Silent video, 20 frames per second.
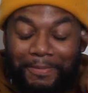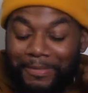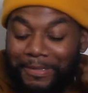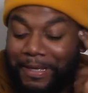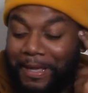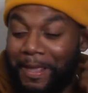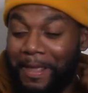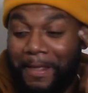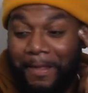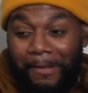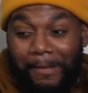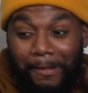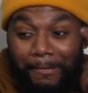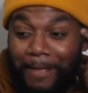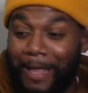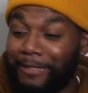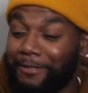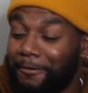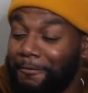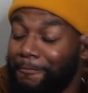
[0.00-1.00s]

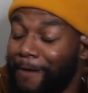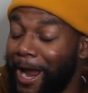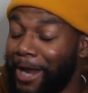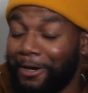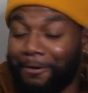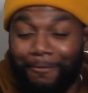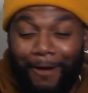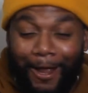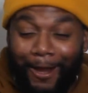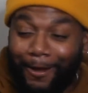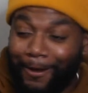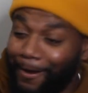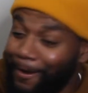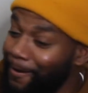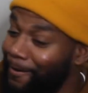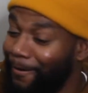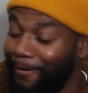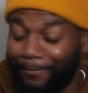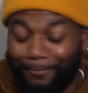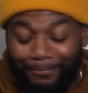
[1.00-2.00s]
saying that's a writer
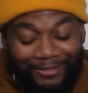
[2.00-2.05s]
right there.